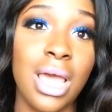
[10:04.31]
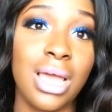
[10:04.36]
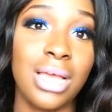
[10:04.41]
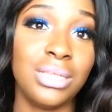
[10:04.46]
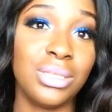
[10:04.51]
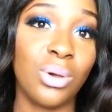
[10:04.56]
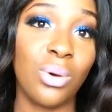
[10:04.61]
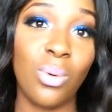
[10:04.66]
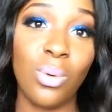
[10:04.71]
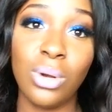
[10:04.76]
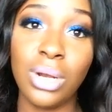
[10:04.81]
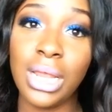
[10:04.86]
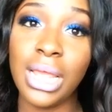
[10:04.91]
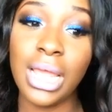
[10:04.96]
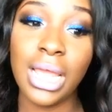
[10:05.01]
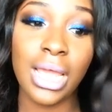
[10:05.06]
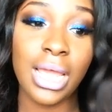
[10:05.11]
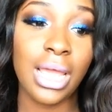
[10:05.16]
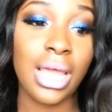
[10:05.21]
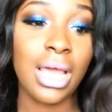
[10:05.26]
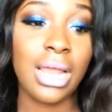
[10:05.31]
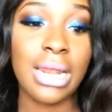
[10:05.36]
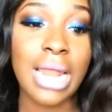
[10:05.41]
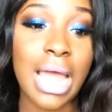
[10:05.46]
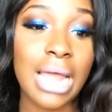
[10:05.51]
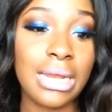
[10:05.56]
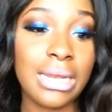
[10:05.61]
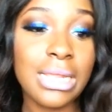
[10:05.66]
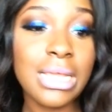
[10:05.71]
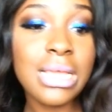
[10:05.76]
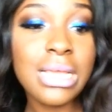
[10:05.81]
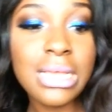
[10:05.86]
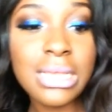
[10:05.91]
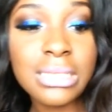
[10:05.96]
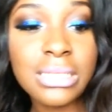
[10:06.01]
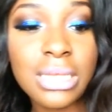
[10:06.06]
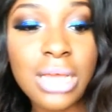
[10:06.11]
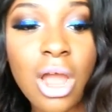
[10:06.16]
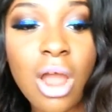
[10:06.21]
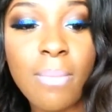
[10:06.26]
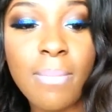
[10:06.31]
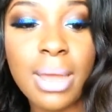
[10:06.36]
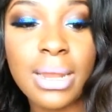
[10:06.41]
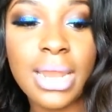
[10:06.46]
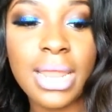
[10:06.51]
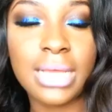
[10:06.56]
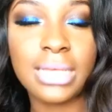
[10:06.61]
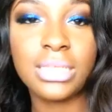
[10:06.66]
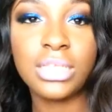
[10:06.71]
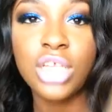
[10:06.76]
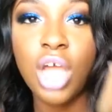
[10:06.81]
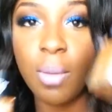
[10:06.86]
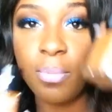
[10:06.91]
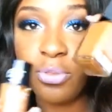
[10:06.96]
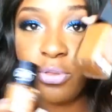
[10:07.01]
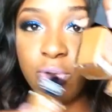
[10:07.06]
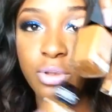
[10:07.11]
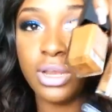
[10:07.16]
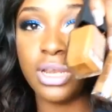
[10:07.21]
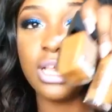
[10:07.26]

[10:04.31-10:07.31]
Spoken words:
It's only like these are my next top 3.